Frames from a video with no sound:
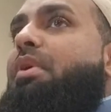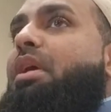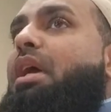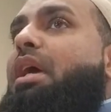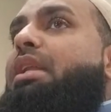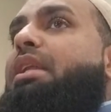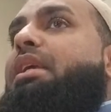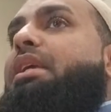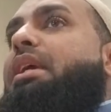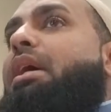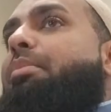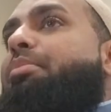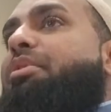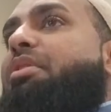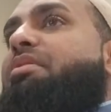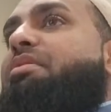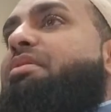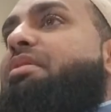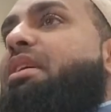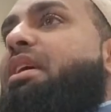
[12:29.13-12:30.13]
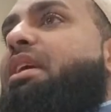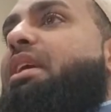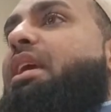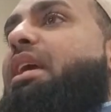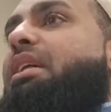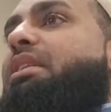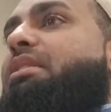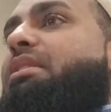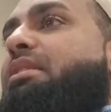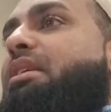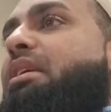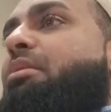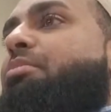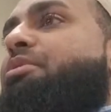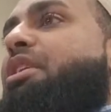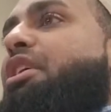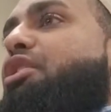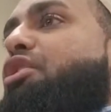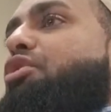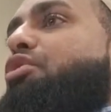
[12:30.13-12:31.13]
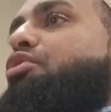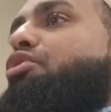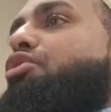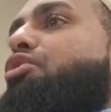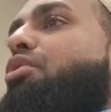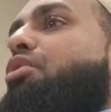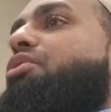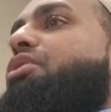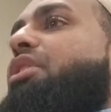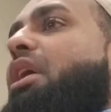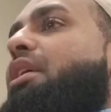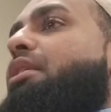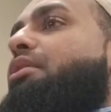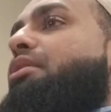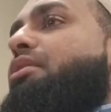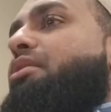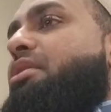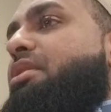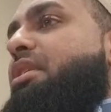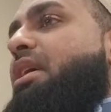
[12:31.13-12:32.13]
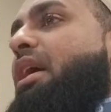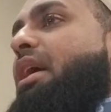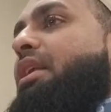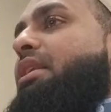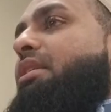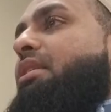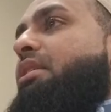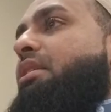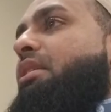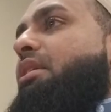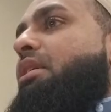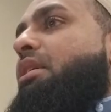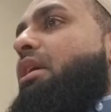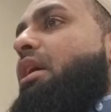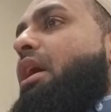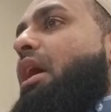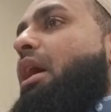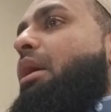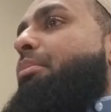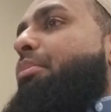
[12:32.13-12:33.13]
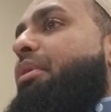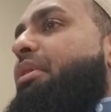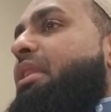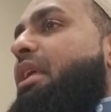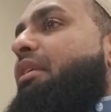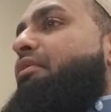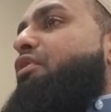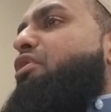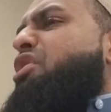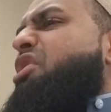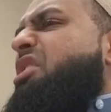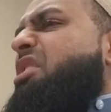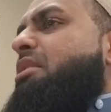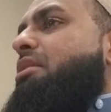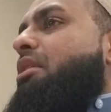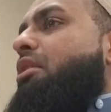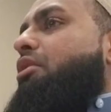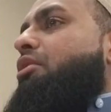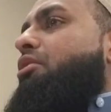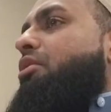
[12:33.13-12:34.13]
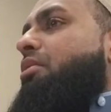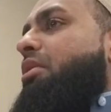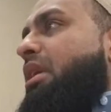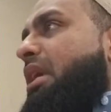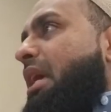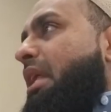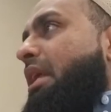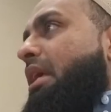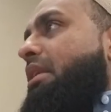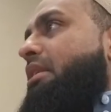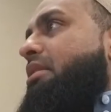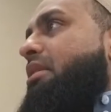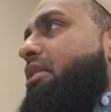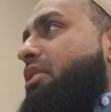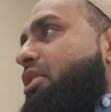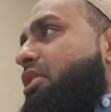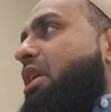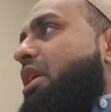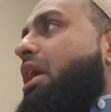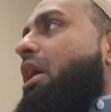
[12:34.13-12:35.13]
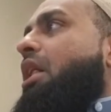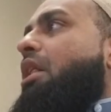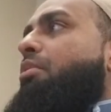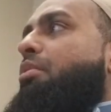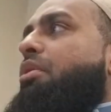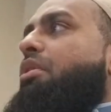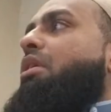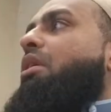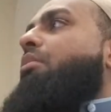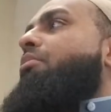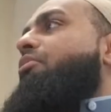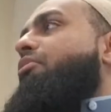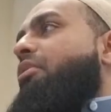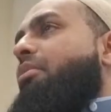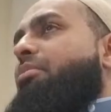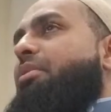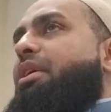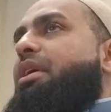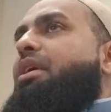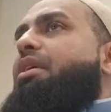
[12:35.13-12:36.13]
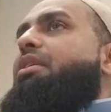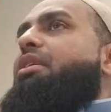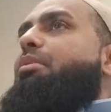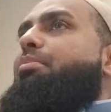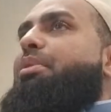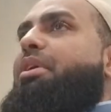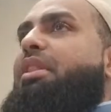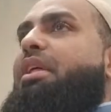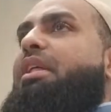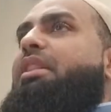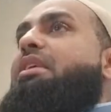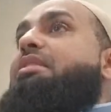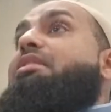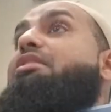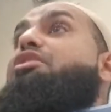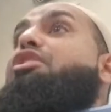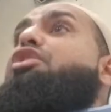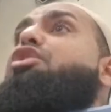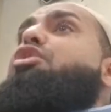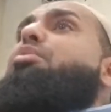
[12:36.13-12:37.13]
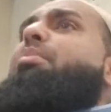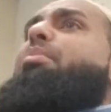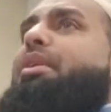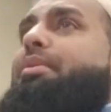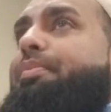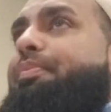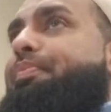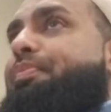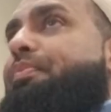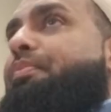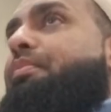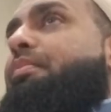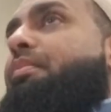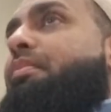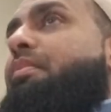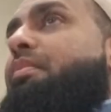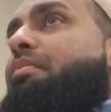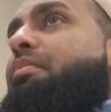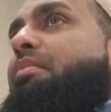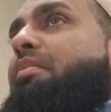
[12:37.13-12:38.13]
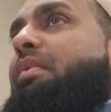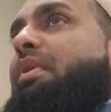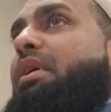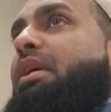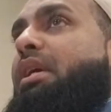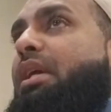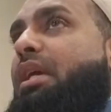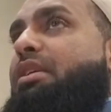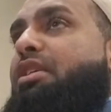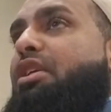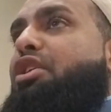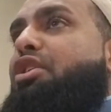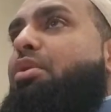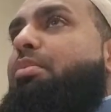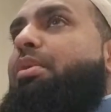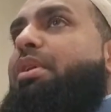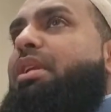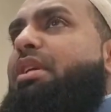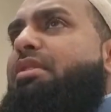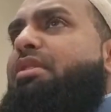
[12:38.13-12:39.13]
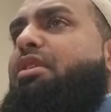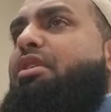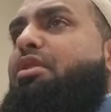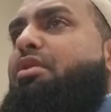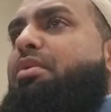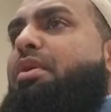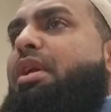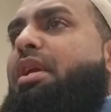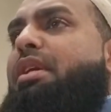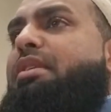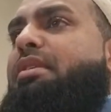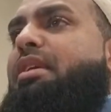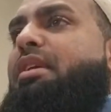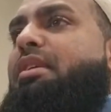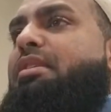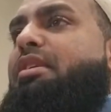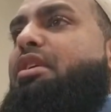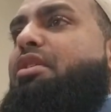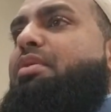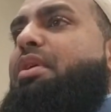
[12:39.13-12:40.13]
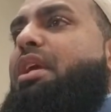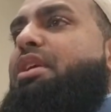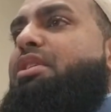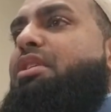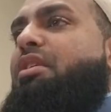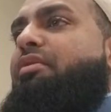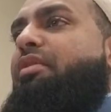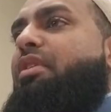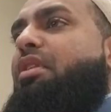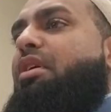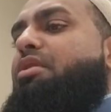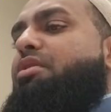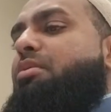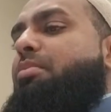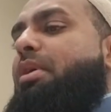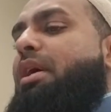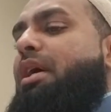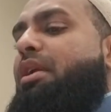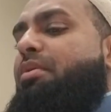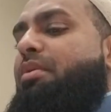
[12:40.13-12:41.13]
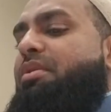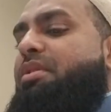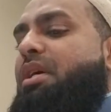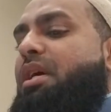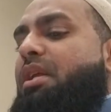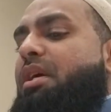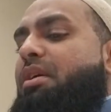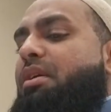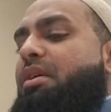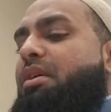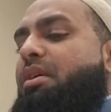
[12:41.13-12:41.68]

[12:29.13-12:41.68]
And he kept on saying, it seems that you don't understand. I believe you still don't get it. Dajjal will come from there. He'll be like this. He's a human. He's a human. He's a creation of Allah subhanahu wa ta'ala.